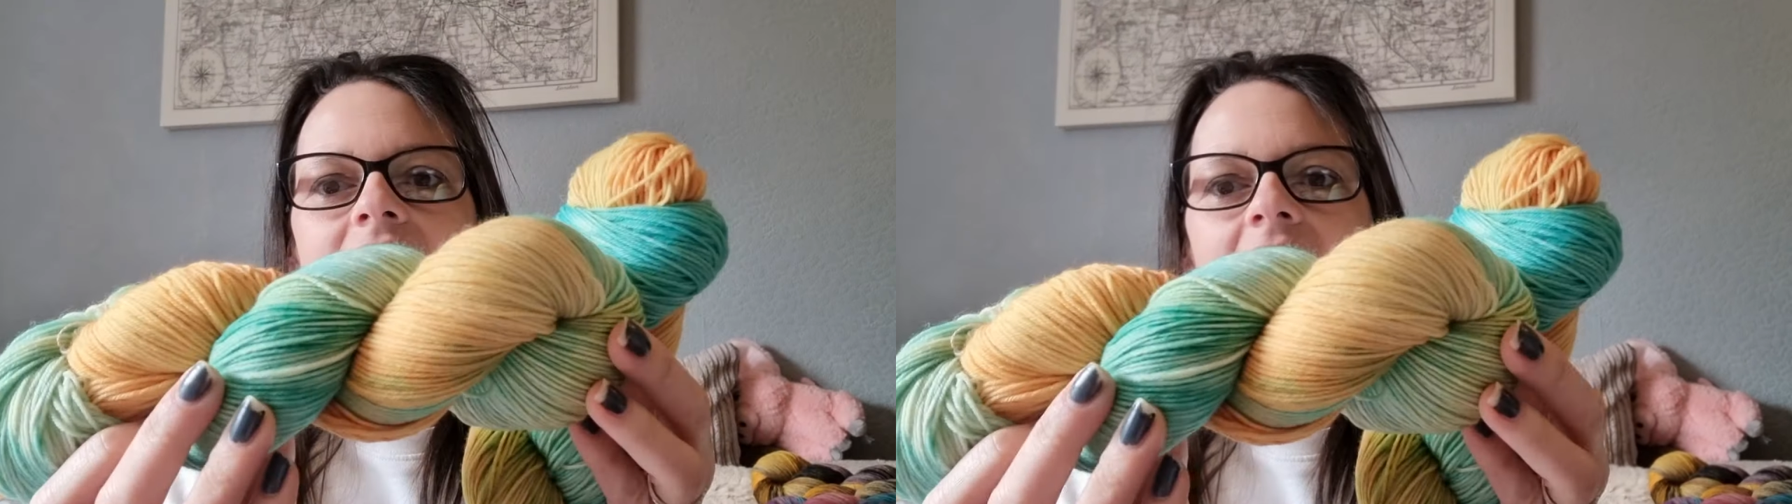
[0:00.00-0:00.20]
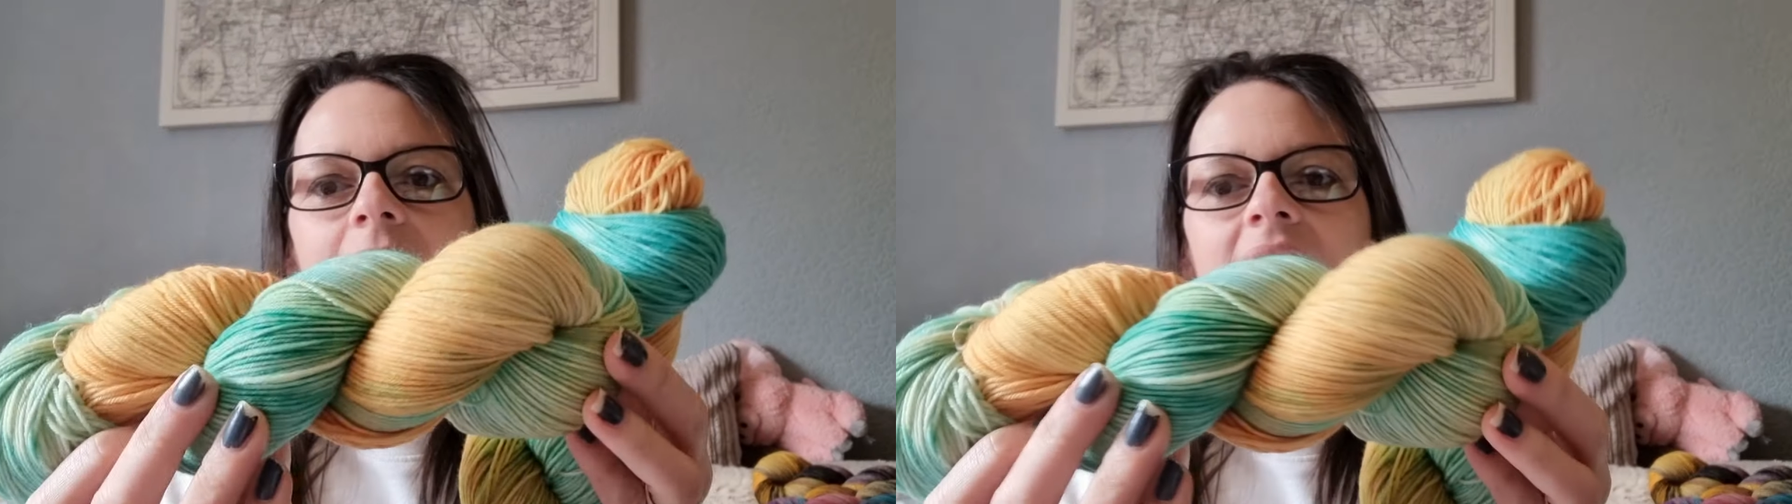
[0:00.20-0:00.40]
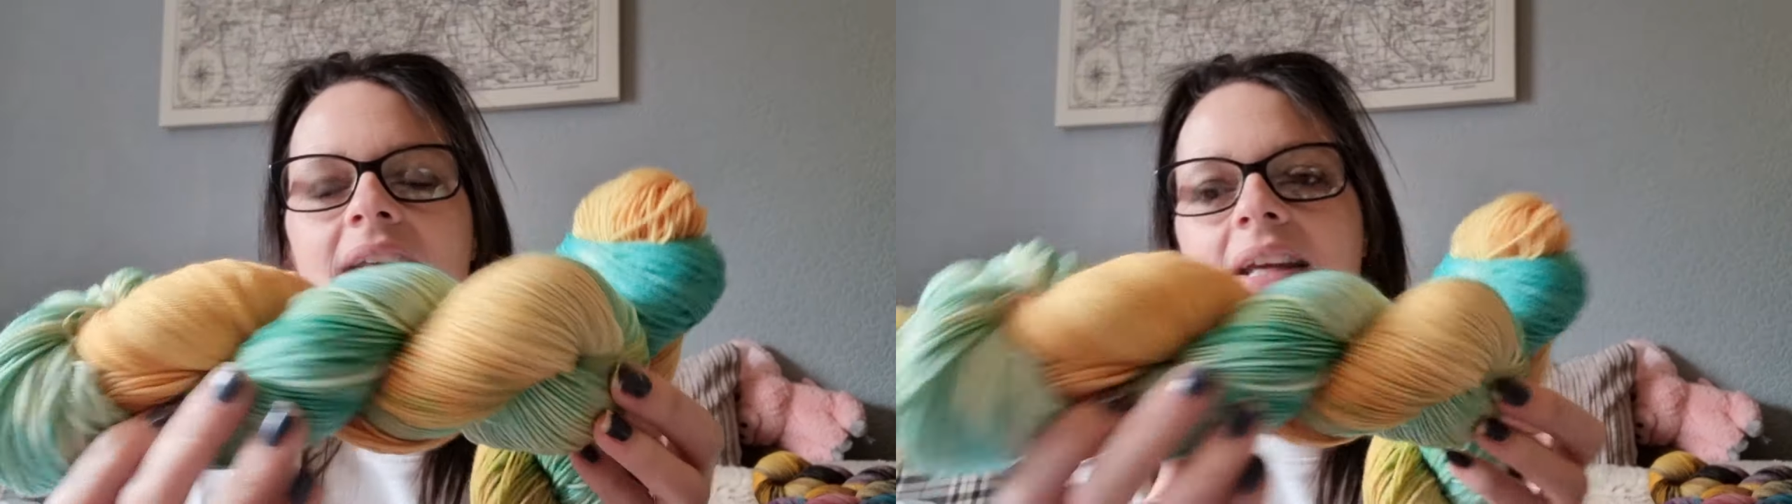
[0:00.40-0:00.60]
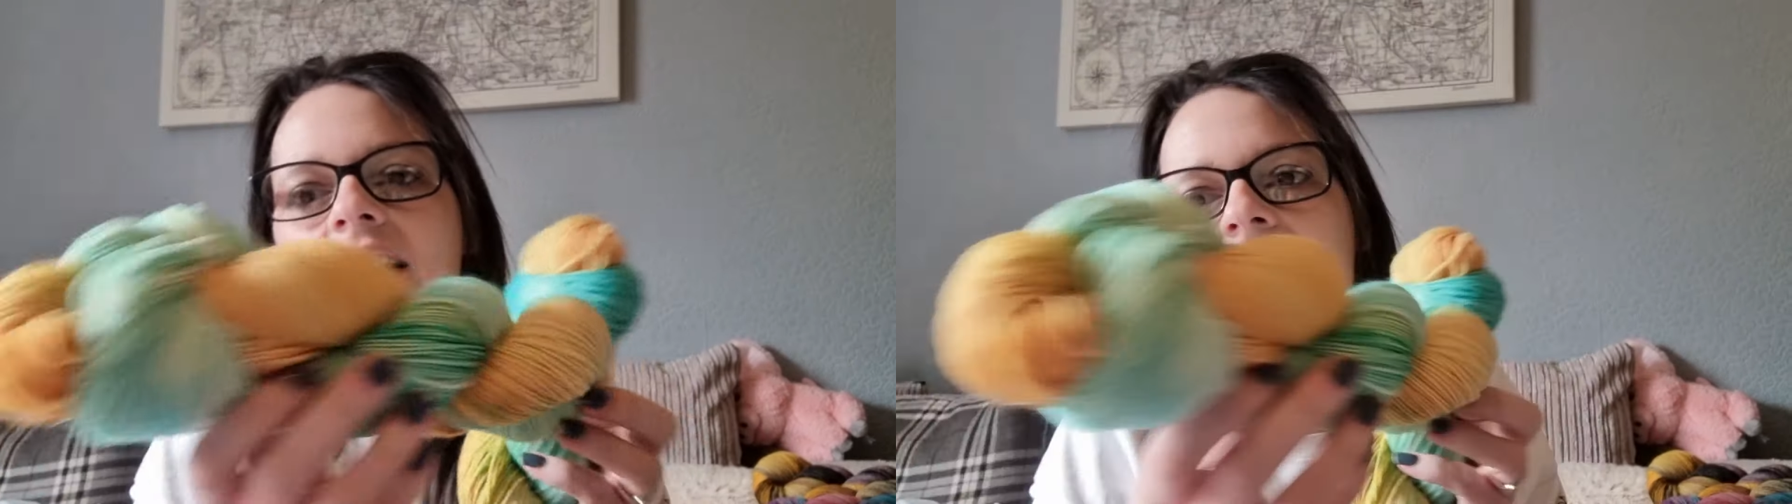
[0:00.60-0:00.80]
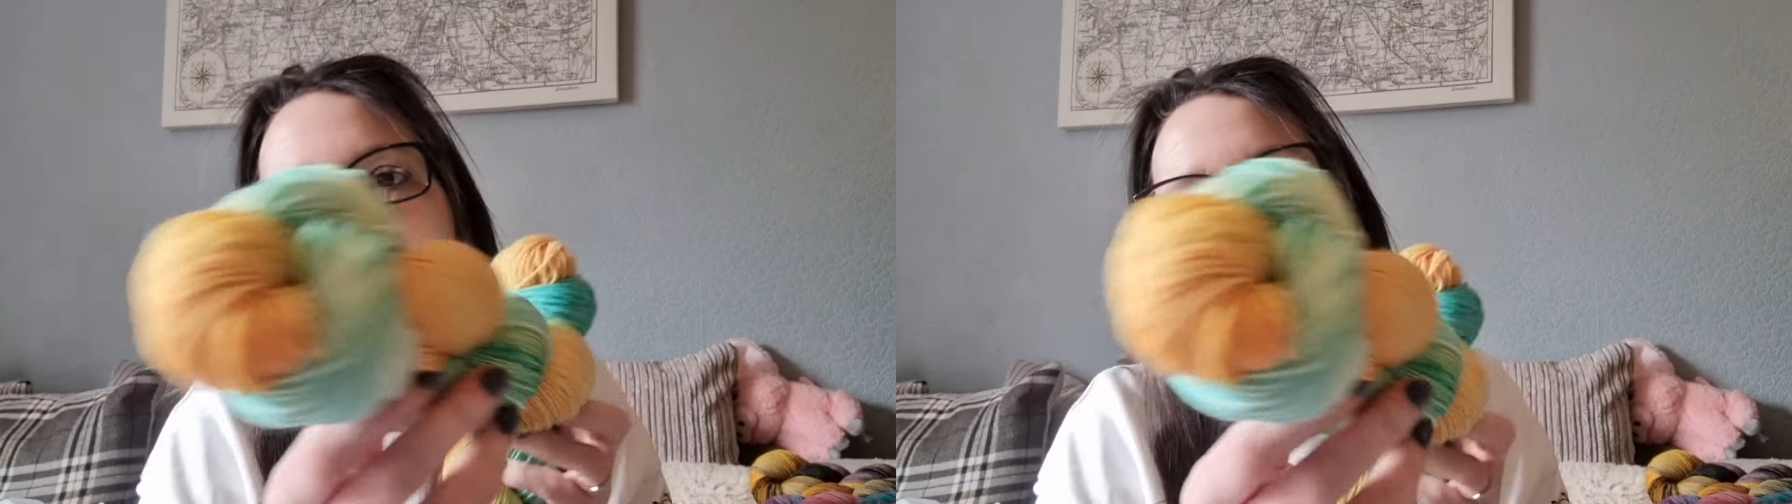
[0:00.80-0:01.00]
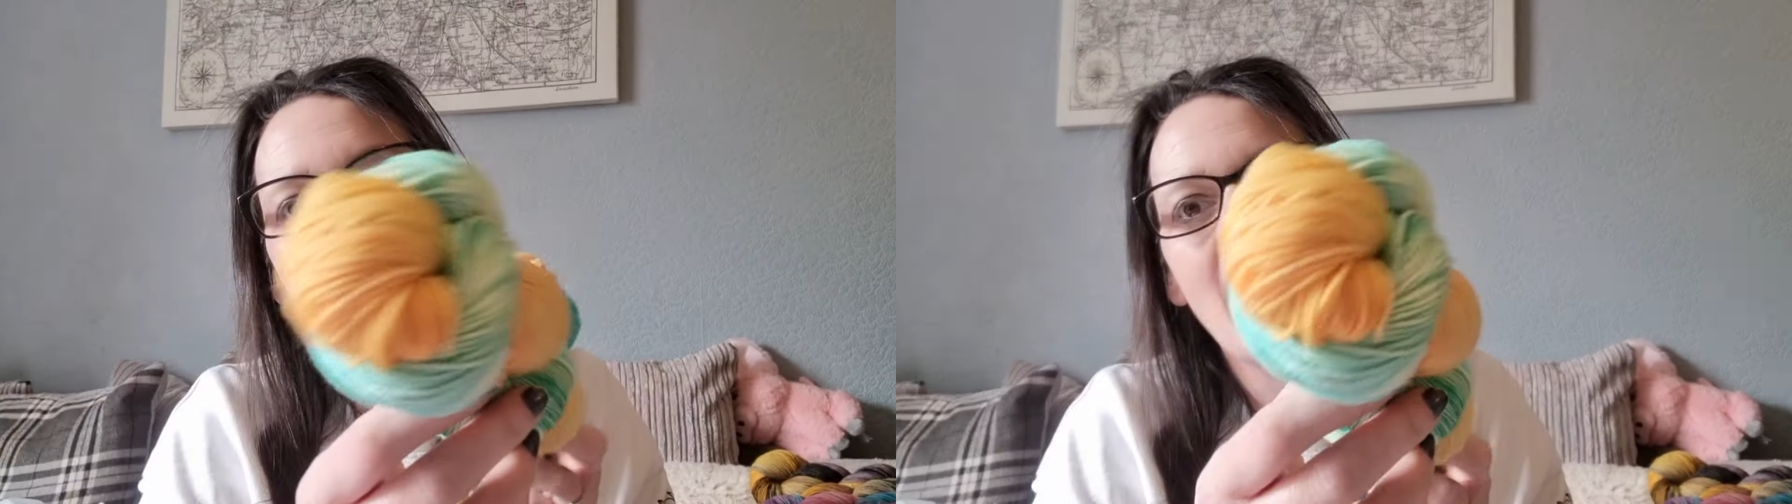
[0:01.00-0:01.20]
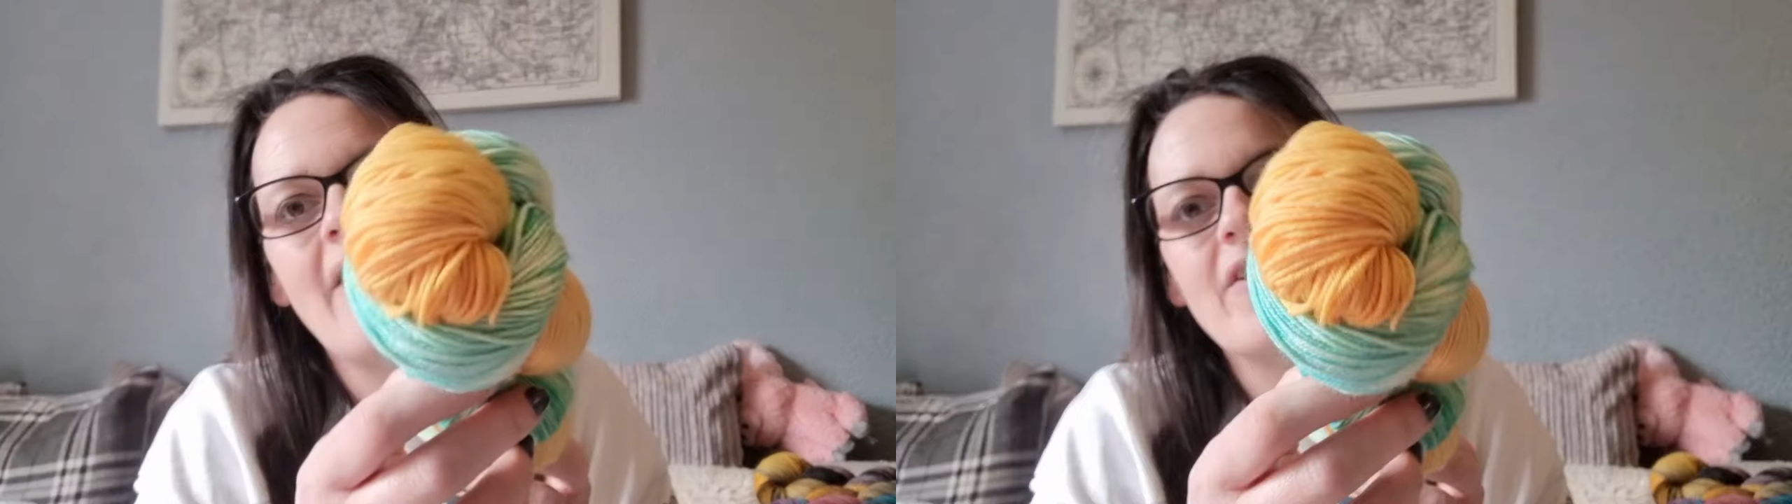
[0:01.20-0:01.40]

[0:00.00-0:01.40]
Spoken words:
down here and